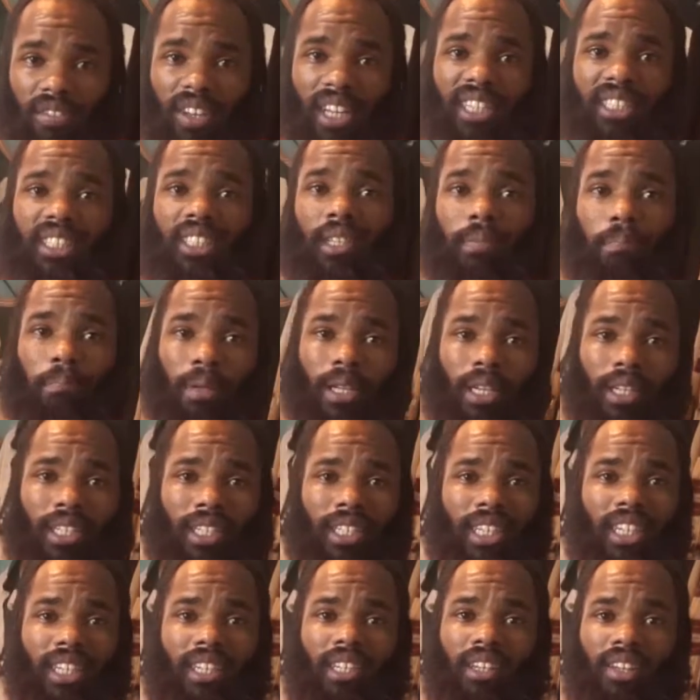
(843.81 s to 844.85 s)

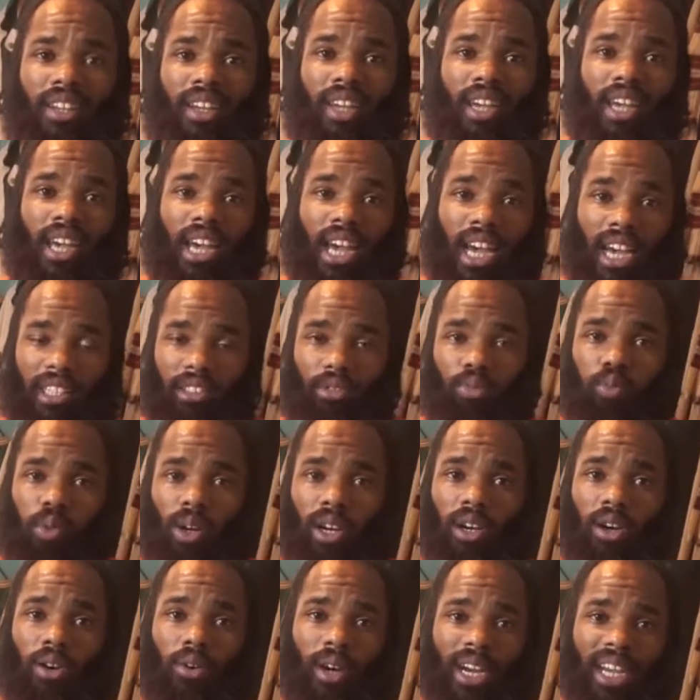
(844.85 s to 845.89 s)
flexibility as
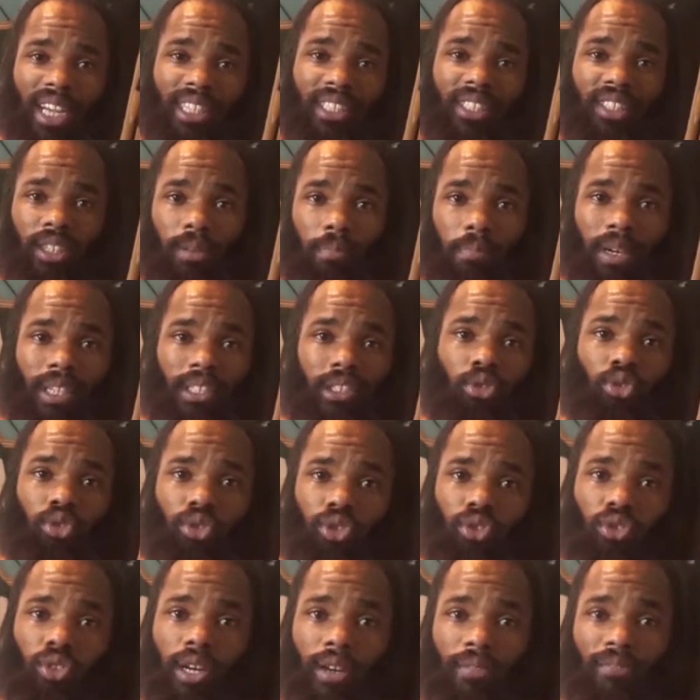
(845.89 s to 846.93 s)
well as your muscle
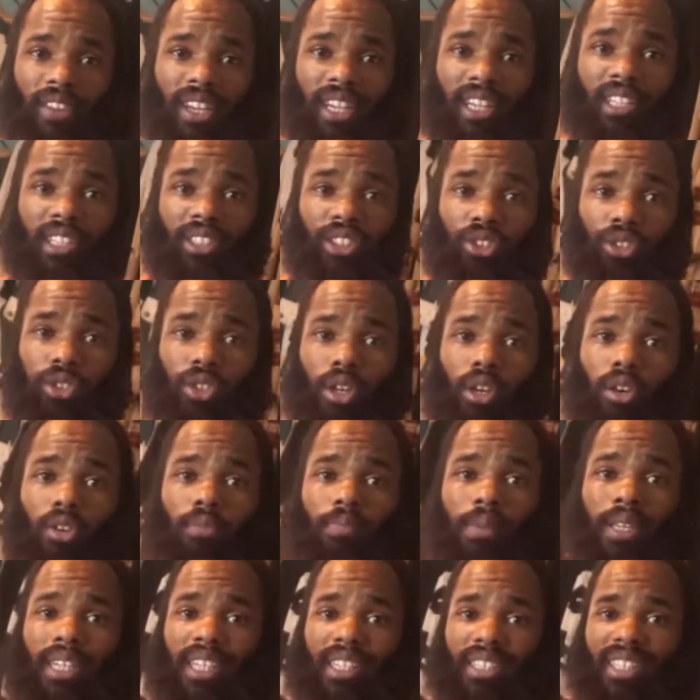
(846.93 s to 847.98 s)
strength and
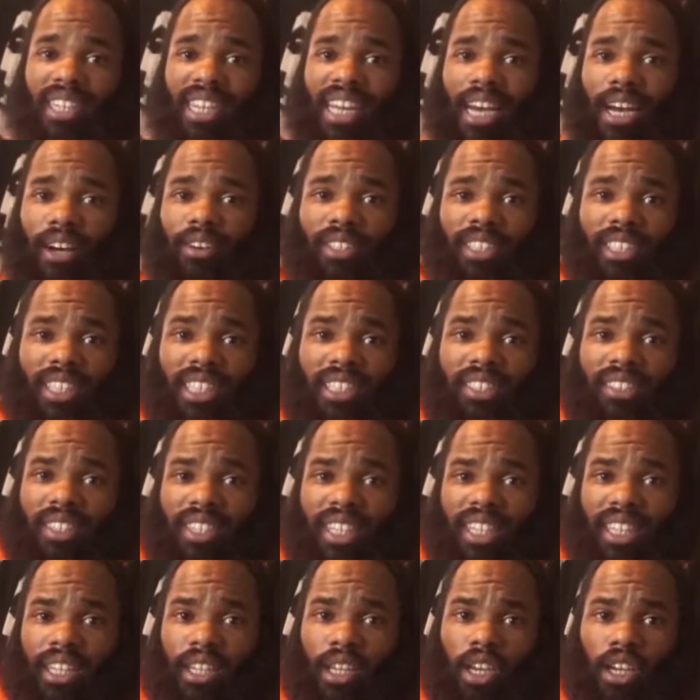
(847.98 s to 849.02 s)
control, because now
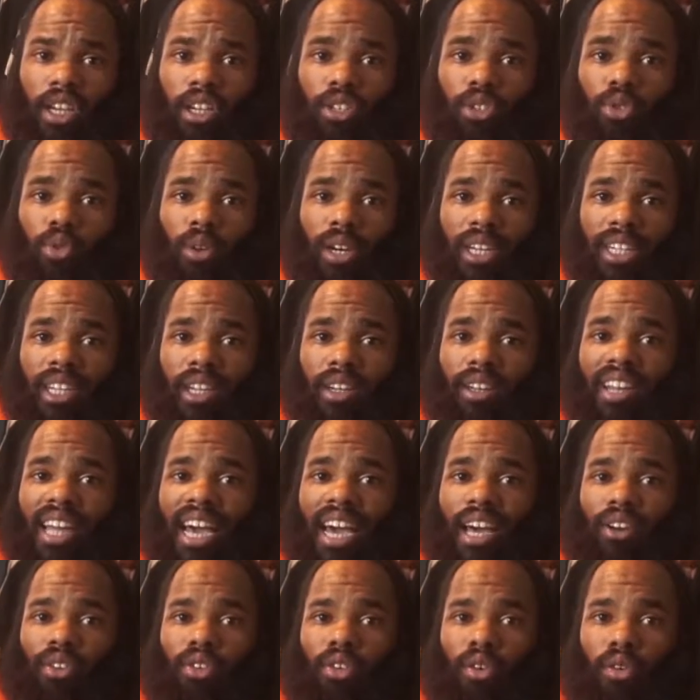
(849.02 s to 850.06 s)
essentially doing the
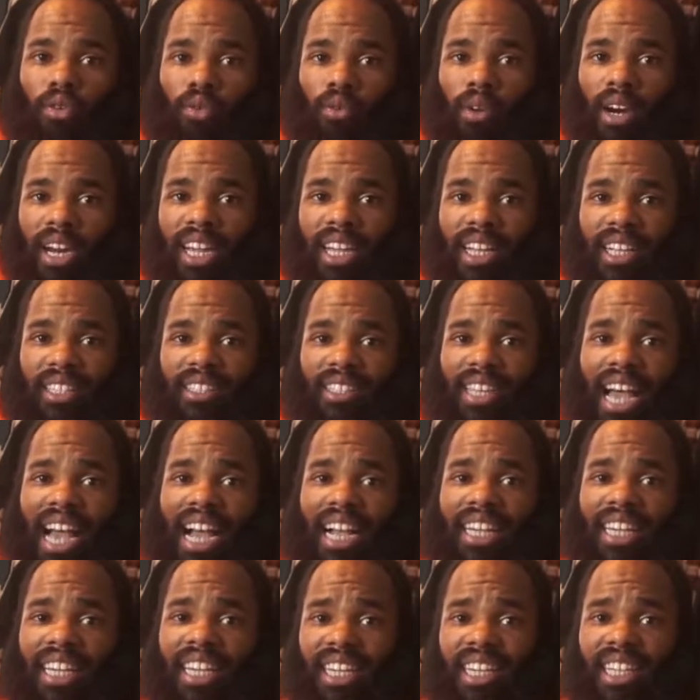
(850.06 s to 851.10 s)
lateral raise,
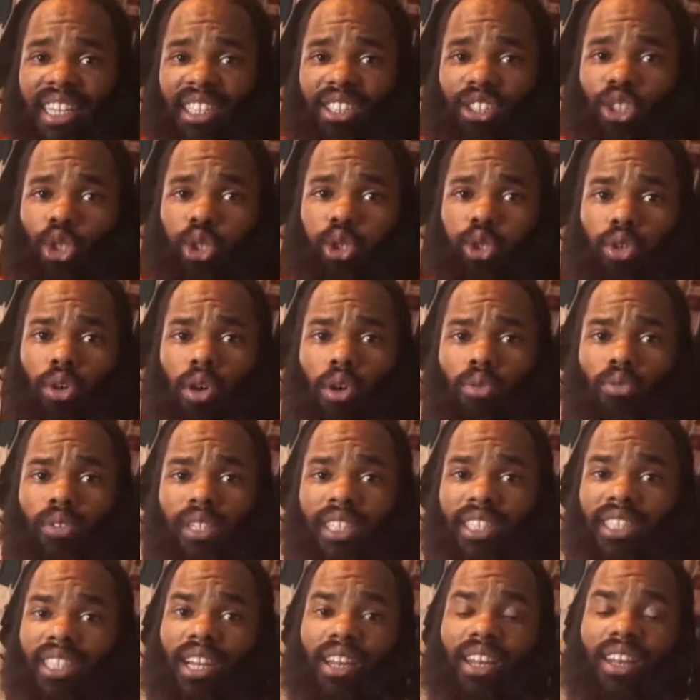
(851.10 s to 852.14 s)
I can control
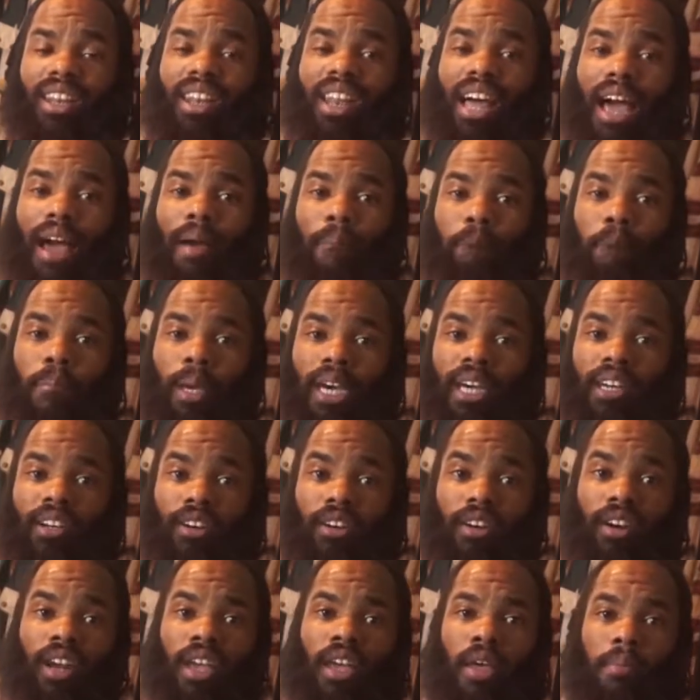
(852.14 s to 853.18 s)
this a lot
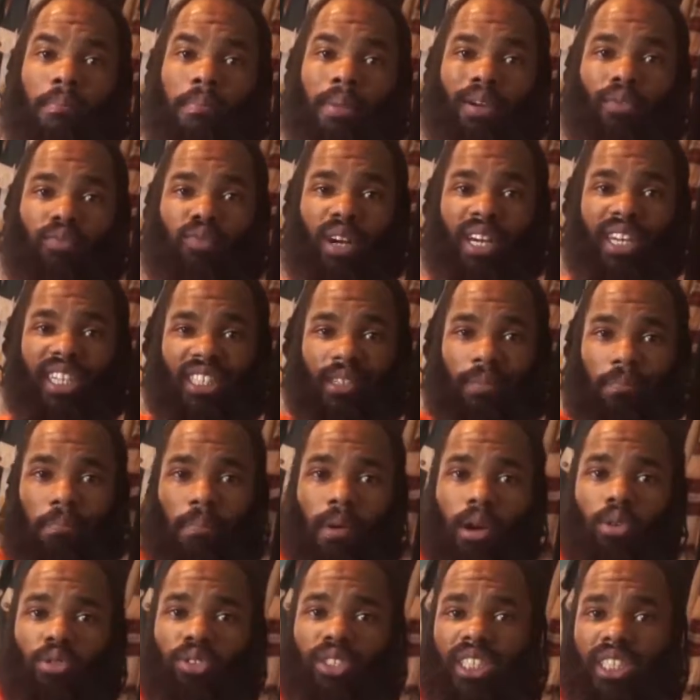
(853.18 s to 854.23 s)
better. My range of
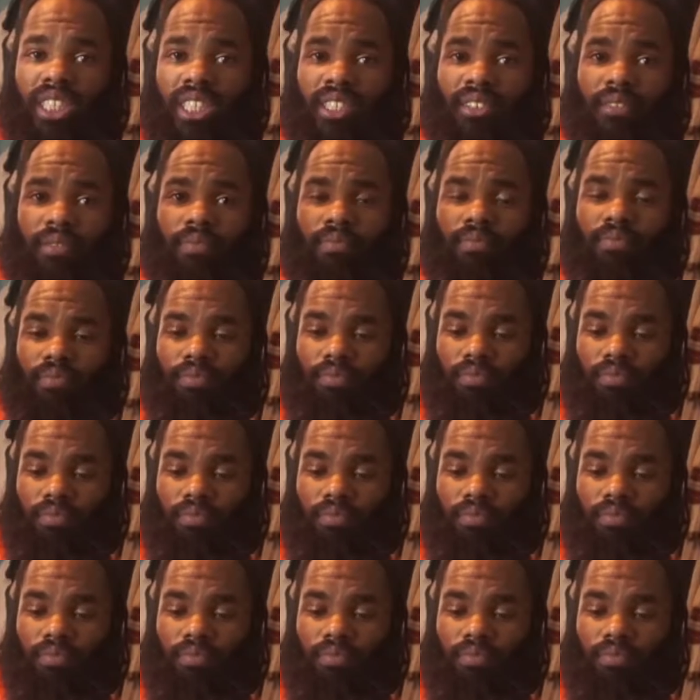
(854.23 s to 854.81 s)
motion